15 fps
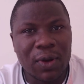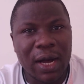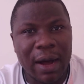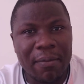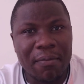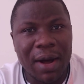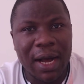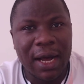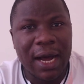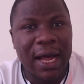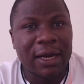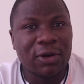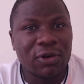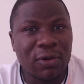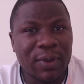come back
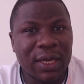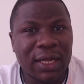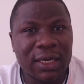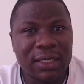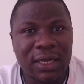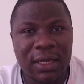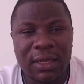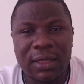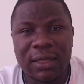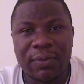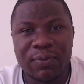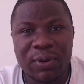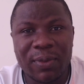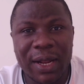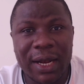and dominate
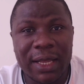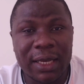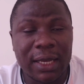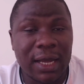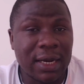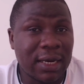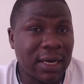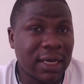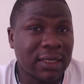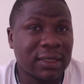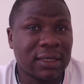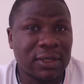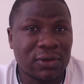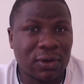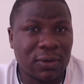the Premier League
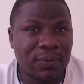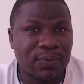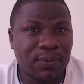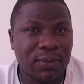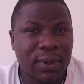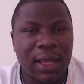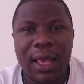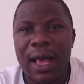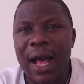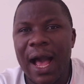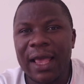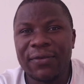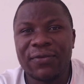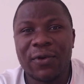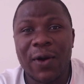next season.
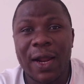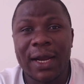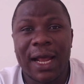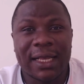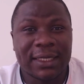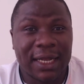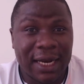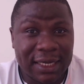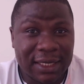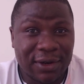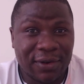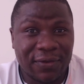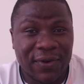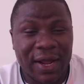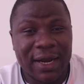I, for one, as an
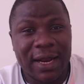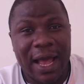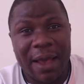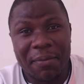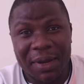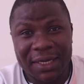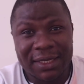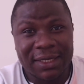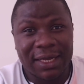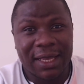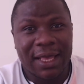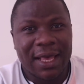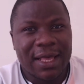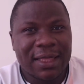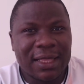Arsenal fan, I must say
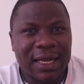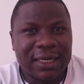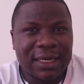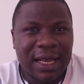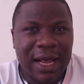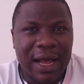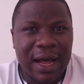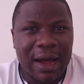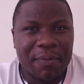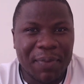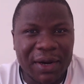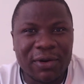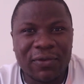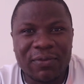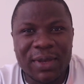that a
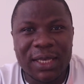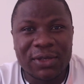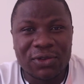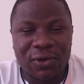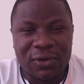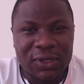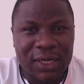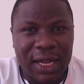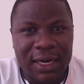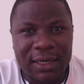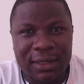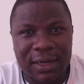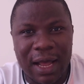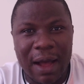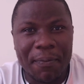part of me is
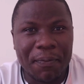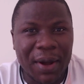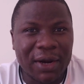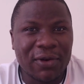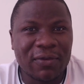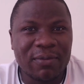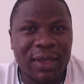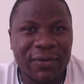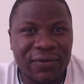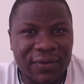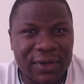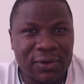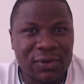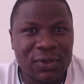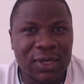concerned. A part of me
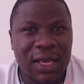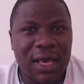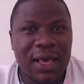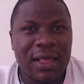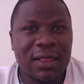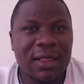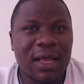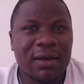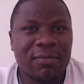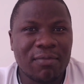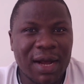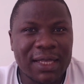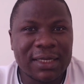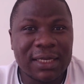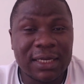feels that
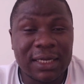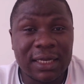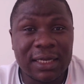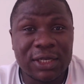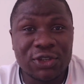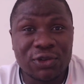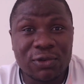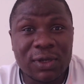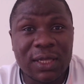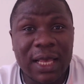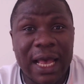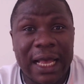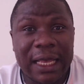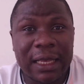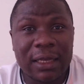Man City, should
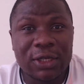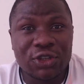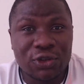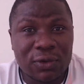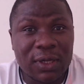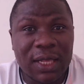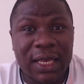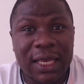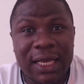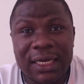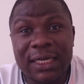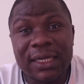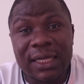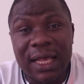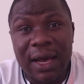they
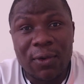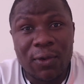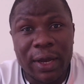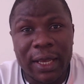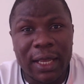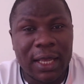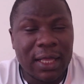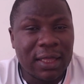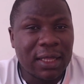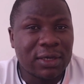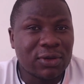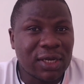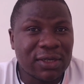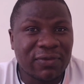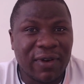get it their way in the
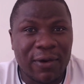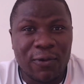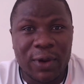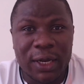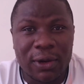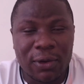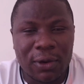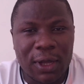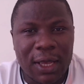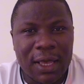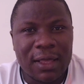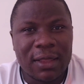transfer window,